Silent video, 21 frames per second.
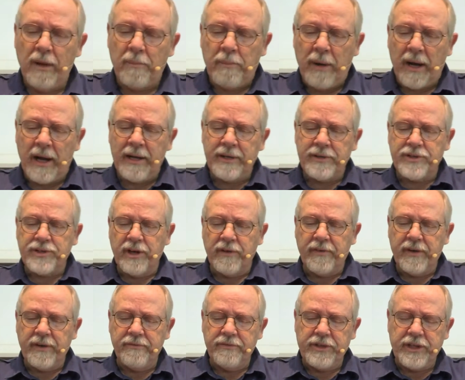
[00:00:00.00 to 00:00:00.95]
a
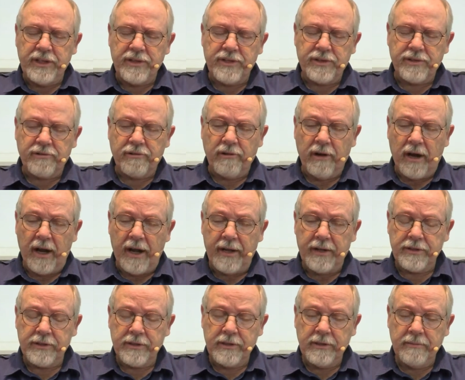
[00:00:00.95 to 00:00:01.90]
bondservant of Jesus
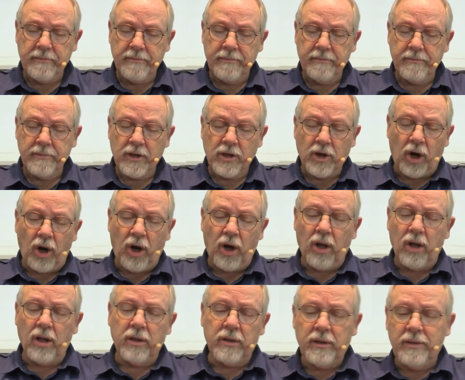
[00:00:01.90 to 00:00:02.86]
Christ,
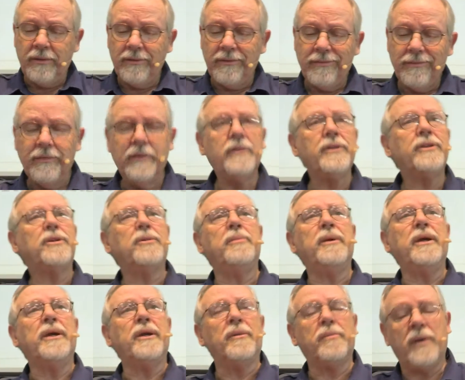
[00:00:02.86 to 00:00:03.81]
called to
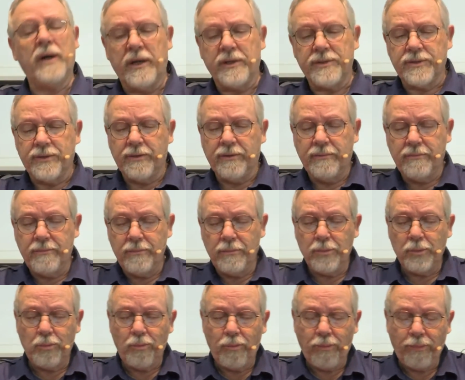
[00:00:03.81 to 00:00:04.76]
be an apostle,
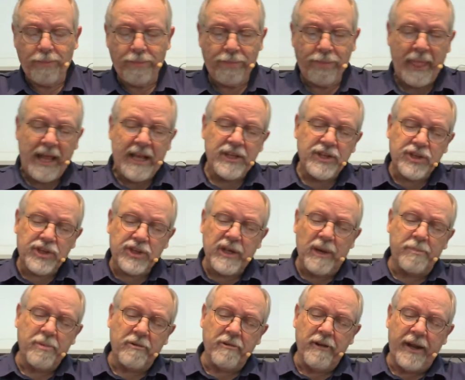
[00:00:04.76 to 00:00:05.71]

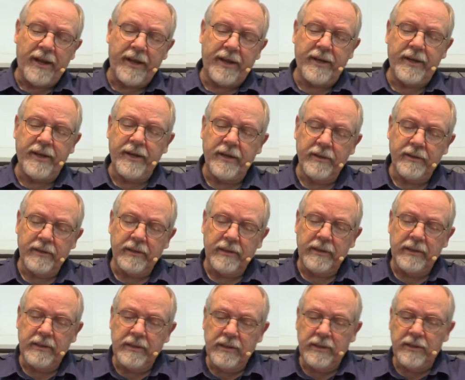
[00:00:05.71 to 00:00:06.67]
separated
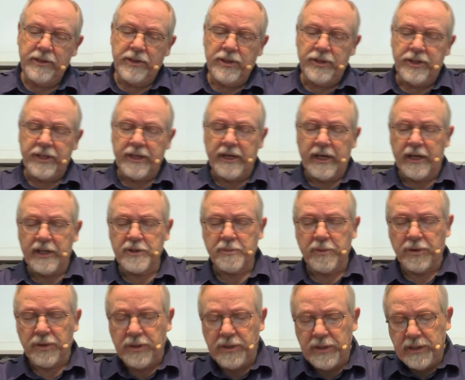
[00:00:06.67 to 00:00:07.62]
to the
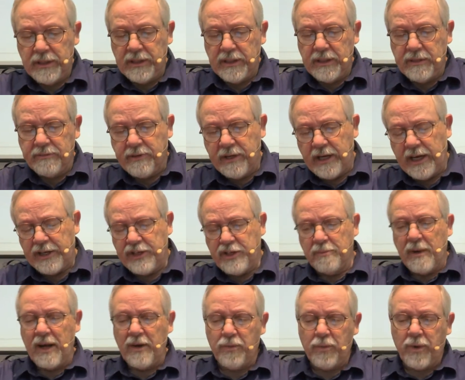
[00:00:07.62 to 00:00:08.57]
gospel of God.
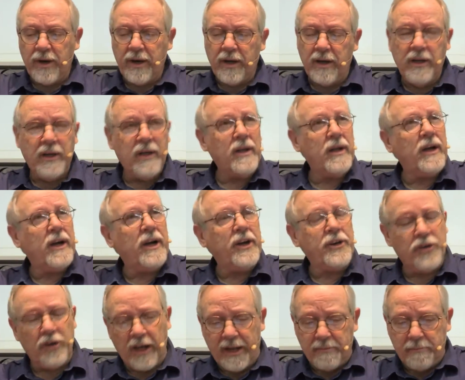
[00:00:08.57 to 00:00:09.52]
You might want to
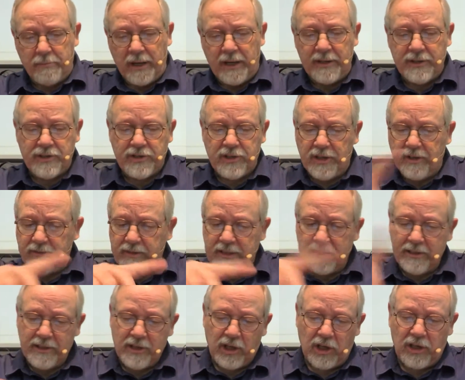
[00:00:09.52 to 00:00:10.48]
underline
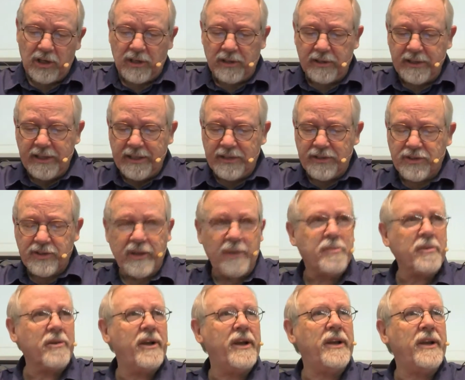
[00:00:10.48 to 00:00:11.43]
bondservant, called, and
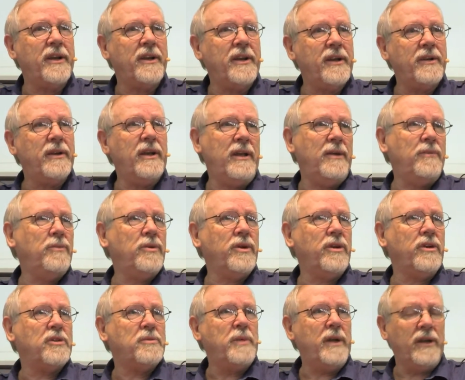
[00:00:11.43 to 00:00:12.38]
separated. And
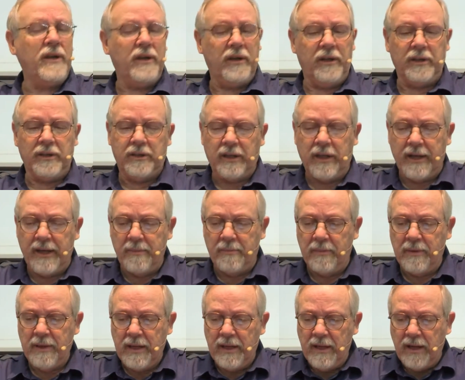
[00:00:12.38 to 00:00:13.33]
we're going to spend a little
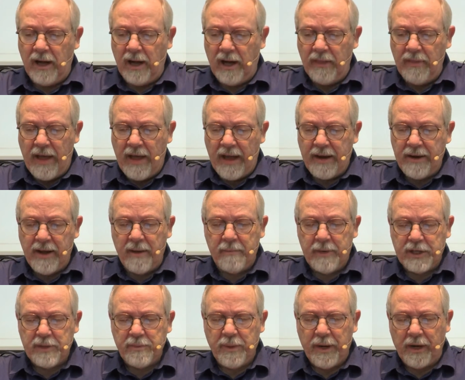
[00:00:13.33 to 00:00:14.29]
time on that.
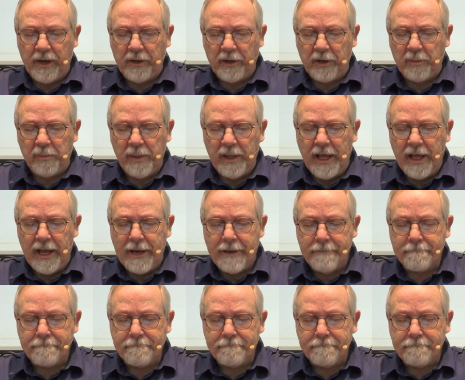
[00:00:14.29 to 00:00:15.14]
Not much, but a little bit.